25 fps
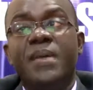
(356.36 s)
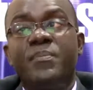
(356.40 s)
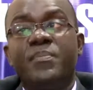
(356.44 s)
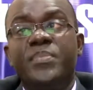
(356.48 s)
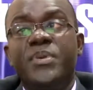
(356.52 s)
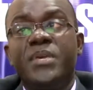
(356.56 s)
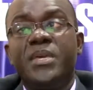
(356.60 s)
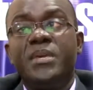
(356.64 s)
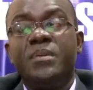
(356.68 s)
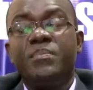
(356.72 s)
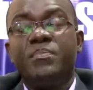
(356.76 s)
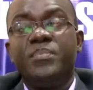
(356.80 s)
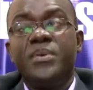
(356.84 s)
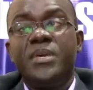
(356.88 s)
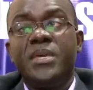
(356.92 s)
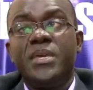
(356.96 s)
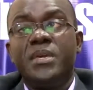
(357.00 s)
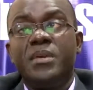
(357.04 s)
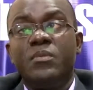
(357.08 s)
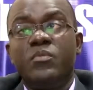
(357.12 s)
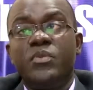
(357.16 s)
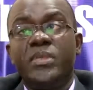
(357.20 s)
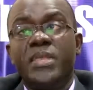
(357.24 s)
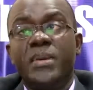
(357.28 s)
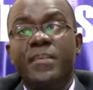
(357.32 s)

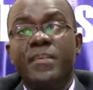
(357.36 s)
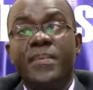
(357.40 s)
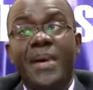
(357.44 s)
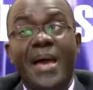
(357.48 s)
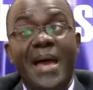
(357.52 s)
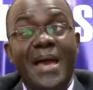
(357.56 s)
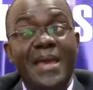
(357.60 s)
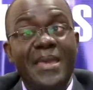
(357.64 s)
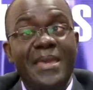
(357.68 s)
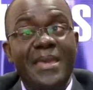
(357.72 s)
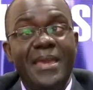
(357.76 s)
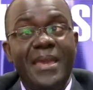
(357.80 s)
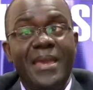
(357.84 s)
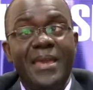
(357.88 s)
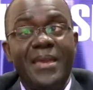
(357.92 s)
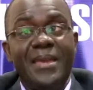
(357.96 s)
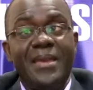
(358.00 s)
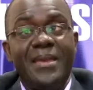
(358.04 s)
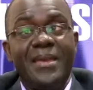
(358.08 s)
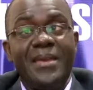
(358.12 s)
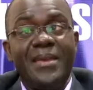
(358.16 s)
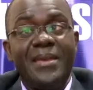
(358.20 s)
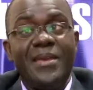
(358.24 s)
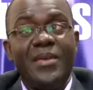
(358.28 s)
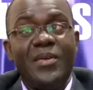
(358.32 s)
P with a bar here,
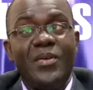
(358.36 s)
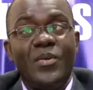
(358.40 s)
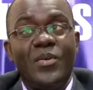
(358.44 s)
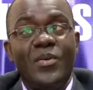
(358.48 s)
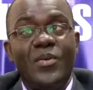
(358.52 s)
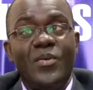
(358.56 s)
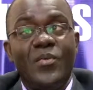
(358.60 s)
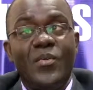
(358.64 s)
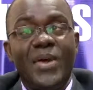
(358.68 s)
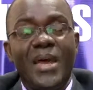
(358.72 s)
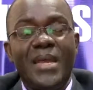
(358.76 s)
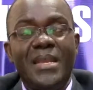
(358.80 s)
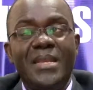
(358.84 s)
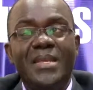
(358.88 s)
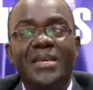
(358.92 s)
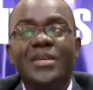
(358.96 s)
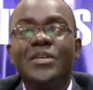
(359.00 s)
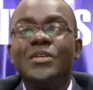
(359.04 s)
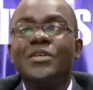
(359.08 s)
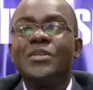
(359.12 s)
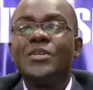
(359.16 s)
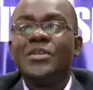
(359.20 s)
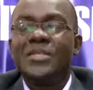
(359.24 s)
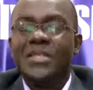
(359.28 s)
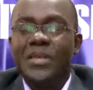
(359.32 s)
right?
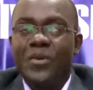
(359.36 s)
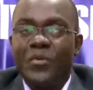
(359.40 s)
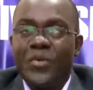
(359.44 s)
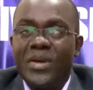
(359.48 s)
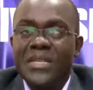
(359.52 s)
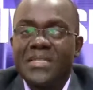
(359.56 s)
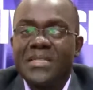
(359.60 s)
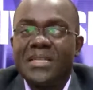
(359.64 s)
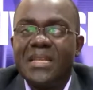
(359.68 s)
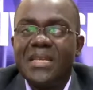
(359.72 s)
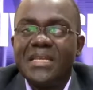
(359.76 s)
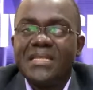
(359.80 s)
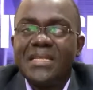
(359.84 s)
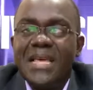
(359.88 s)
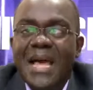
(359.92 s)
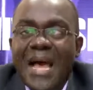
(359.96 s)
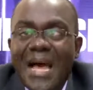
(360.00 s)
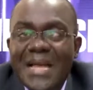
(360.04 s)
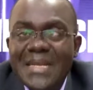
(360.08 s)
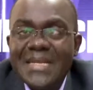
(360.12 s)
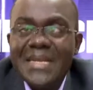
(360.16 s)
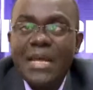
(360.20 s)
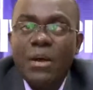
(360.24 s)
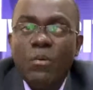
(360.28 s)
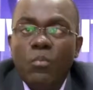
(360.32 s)
The question is,
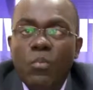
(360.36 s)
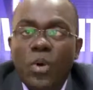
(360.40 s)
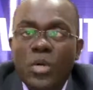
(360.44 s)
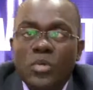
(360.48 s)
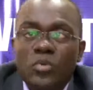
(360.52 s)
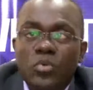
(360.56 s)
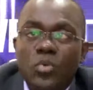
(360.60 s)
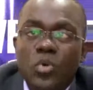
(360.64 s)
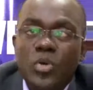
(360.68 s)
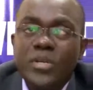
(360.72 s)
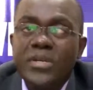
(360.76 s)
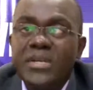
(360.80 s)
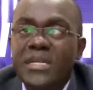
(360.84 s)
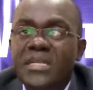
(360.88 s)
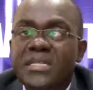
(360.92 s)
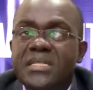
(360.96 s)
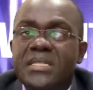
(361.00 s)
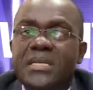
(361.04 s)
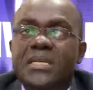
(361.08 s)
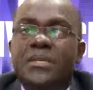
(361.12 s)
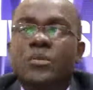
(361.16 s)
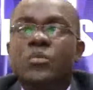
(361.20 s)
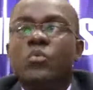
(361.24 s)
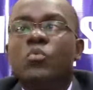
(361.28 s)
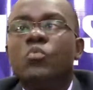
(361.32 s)
under what
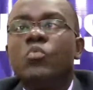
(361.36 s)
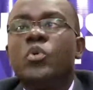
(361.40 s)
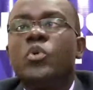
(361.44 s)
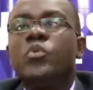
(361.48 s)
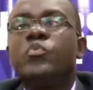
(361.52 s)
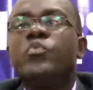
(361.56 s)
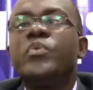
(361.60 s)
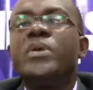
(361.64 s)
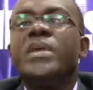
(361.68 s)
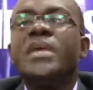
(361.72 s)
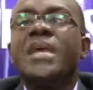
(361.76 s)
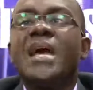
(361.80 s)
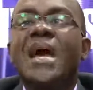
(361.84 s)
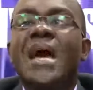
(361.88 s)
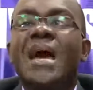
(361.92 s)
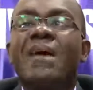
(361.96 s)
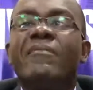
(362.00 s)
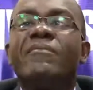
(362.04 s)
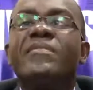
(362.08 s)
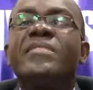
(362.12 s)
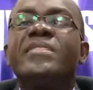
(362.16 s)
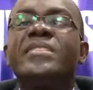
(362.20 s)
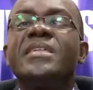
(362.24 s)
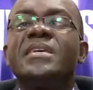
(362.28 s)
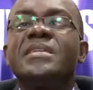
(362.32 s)
condition would we
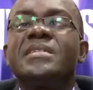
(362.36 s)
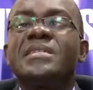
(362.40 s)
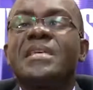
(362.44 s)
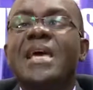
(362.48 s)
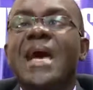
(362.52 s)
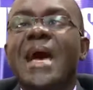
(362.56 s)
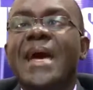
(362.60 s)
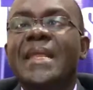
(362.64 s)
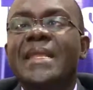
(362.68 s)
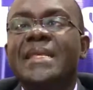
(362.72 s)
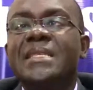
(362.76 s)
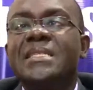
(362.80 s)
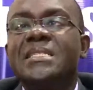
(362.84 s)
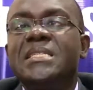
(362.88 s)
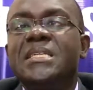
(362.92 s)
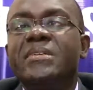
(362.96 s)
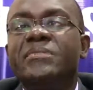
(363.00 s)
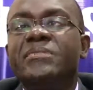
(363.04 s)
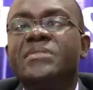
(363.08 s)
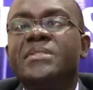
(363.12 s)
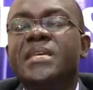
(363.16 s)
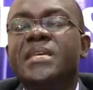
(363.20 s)
have this additive